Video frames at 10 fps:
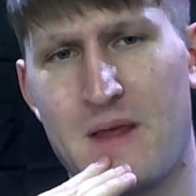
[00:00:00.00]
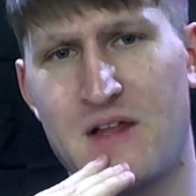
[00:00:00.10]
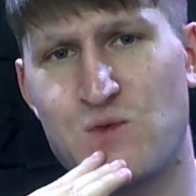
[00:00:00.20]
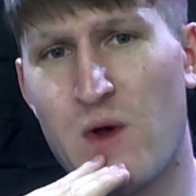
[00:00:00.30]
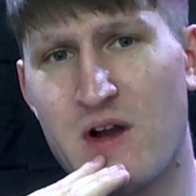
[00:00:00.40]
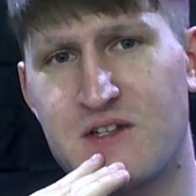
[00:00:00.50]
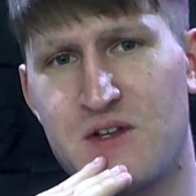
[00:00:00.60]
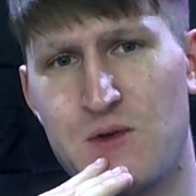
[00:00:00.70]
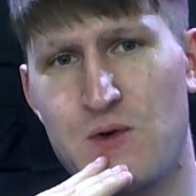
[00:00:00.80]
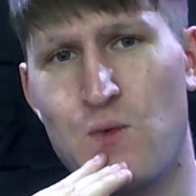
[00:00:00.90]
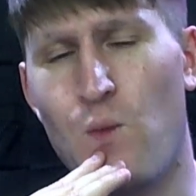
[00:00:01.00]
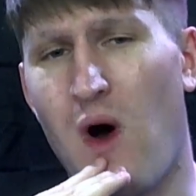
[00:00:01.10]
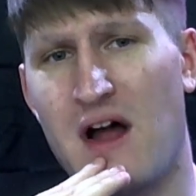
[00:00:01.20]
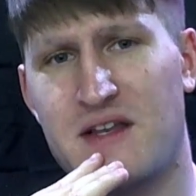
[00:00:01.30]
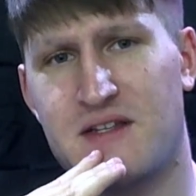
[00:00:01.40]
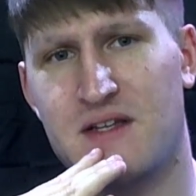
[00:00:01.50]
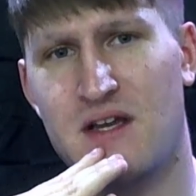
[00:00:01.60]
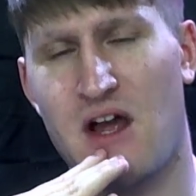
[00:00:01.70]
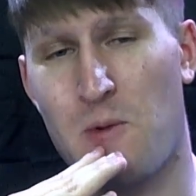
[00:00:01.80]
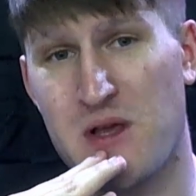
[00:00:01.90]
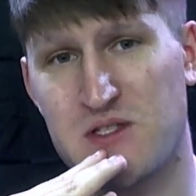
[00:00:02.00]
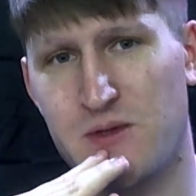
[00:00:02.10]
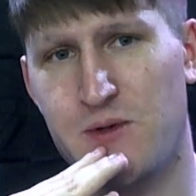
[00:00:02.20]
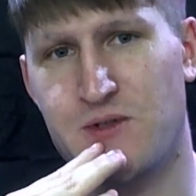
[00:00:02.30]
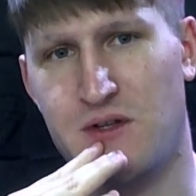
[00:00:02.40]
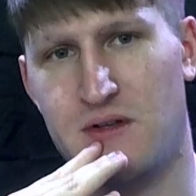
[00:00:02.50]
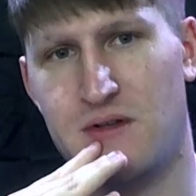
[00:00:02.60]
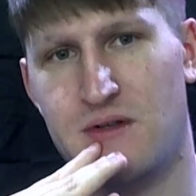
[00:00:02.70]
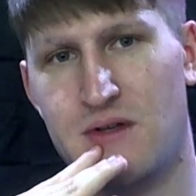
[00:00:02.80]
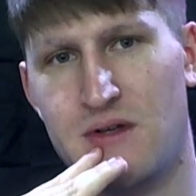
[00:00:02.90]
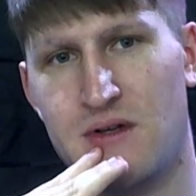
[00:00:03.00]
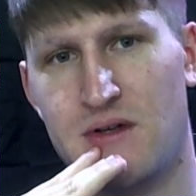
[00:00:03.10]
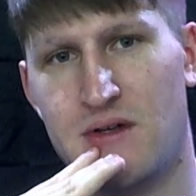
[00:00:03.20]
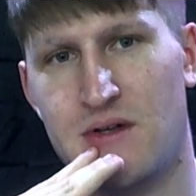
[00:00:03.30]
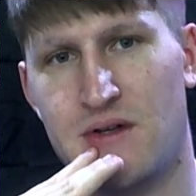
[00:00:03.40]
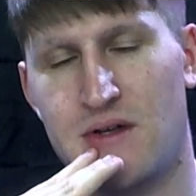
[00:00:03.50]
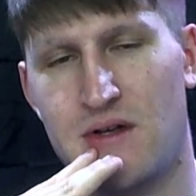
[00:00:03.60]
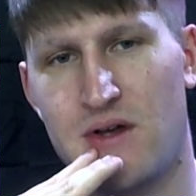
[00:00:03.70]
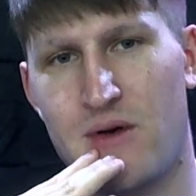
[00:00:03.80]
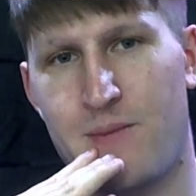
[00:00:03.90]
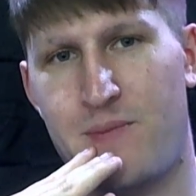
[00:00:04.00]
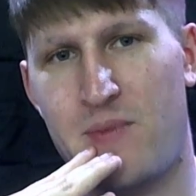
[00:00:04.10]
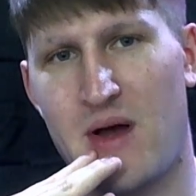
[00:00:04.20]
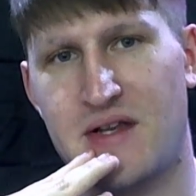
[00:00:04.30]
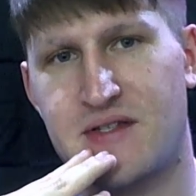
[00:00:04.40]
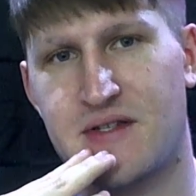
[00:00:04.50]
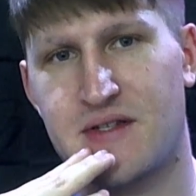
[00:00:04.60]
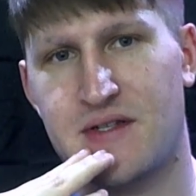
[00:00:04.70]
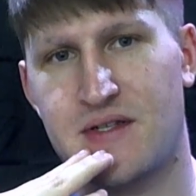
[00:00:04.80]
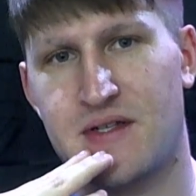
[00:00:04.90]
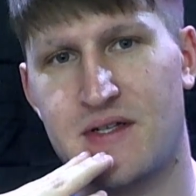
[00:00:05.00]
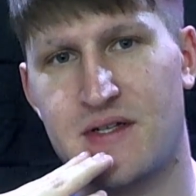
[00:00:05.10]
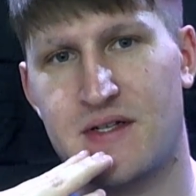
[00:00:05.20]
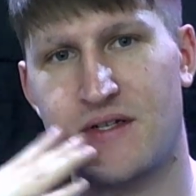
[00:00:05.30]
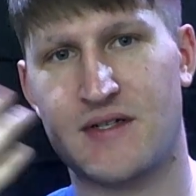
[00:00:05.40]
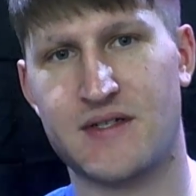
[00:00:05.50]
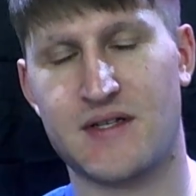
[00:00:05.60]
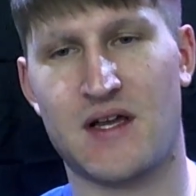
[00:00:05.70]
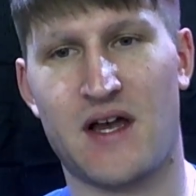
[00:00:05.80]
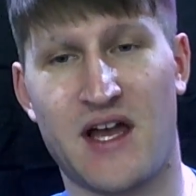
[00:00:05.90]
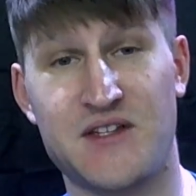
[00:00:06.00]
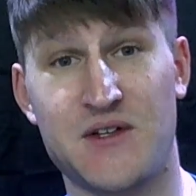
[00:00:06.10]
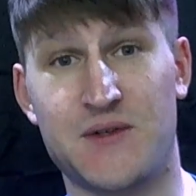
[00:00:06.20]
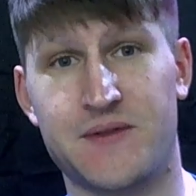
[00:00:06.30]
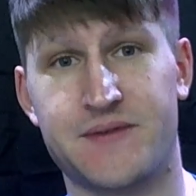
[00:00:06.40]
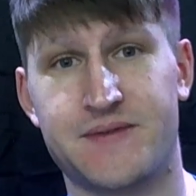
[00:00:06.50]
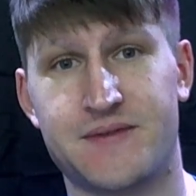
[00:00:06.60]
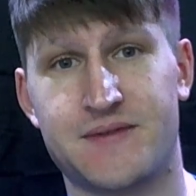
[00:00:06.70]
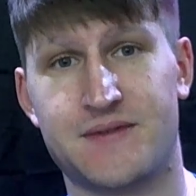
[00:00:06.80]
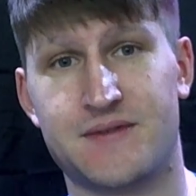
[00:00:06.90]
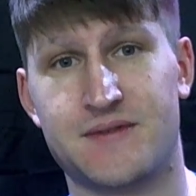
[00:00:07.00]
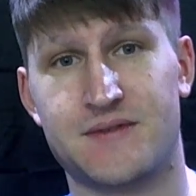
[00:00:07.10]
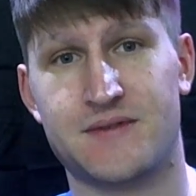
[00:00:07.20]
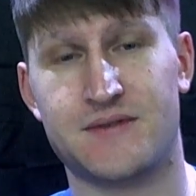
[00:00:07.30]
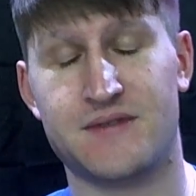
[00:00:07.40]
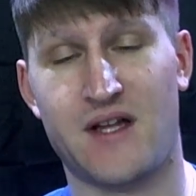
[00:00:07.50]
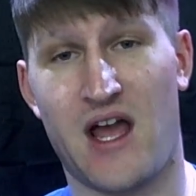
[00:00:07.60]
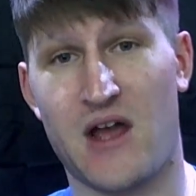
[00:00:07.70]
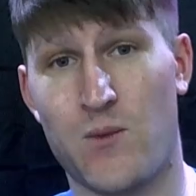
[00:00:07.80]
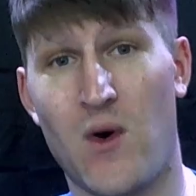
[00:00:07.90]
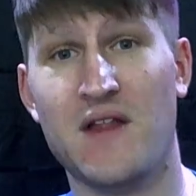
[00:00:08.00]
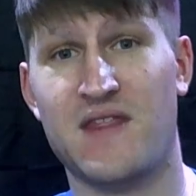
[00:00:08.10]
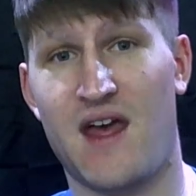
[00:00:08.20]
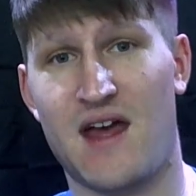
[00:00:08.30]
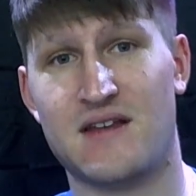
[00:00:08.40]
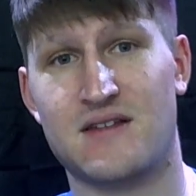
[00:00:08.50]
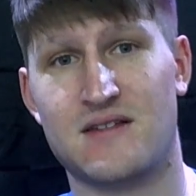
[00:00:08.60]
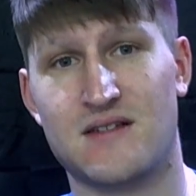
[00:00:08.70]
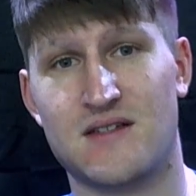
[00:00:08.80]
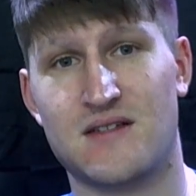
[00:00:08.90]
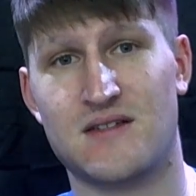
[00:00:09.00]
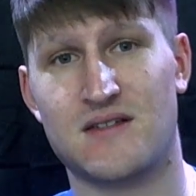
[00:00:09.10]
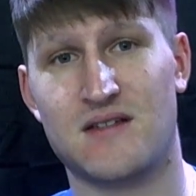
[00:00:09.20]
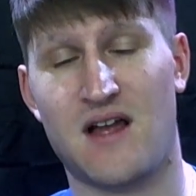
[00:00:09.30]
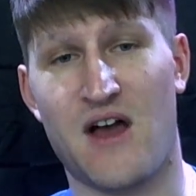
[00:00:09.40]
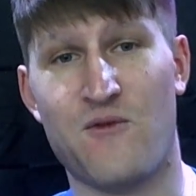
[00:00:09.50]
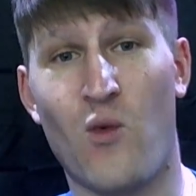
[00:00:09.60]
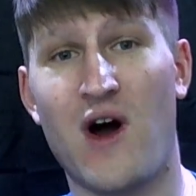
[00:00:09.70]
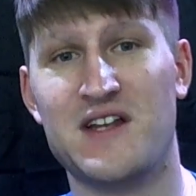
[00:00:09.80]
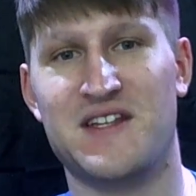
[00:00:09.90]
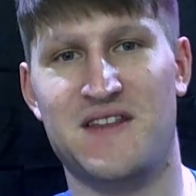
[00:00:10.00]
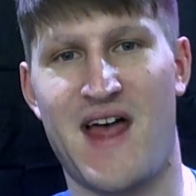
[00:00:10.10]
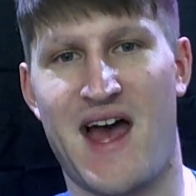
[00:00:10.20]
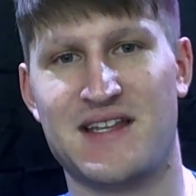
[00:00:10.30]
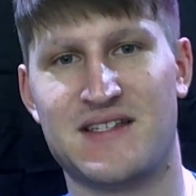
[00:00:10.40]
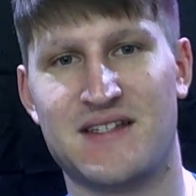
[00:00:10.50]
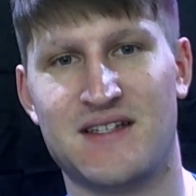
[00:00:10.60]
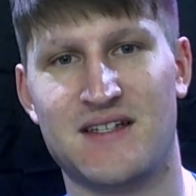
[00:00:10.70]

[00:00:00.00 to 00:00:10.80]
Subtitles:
It's weird to want a resolution. But I do. I want that. I've wanted that.